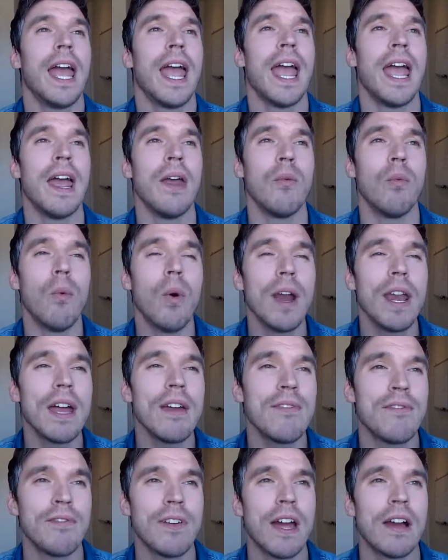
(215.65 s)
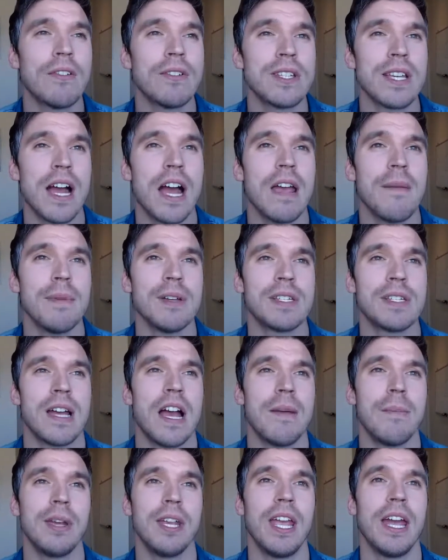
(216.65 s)
And what I found time and
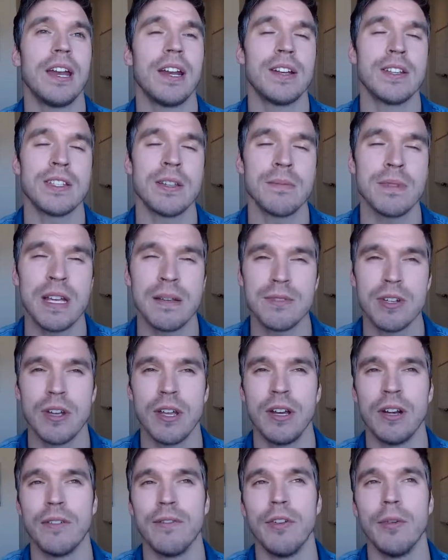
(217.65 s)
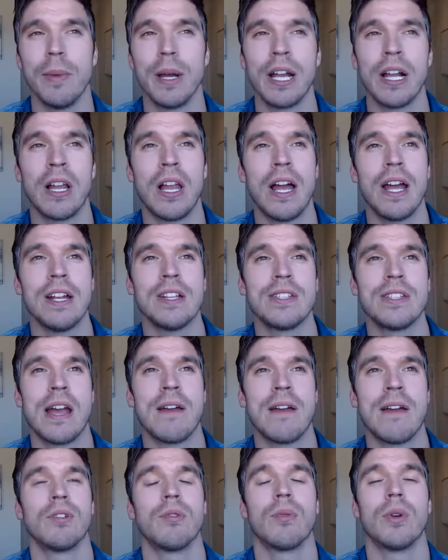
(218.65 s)
time again, because sometimes I'll interview my clients
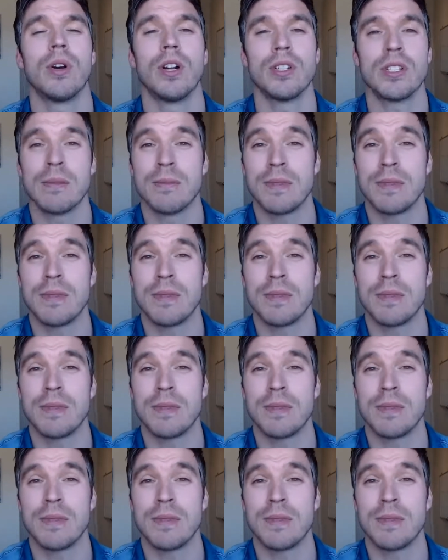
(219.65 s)
afterwards,